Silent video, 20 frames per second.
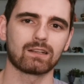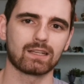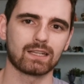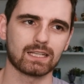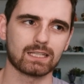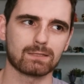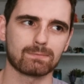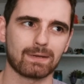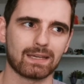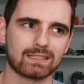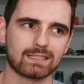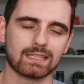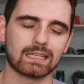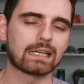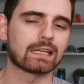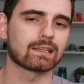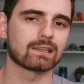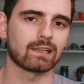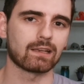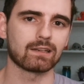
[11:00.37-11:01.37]
expect to
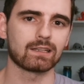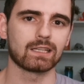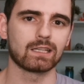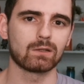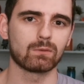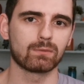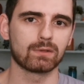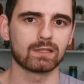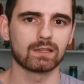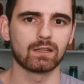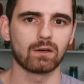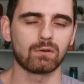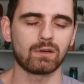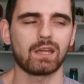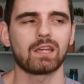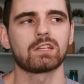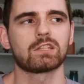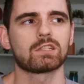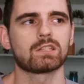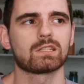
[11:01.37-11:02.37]
get lucky with
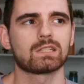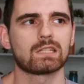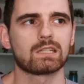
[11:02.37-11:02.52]
locations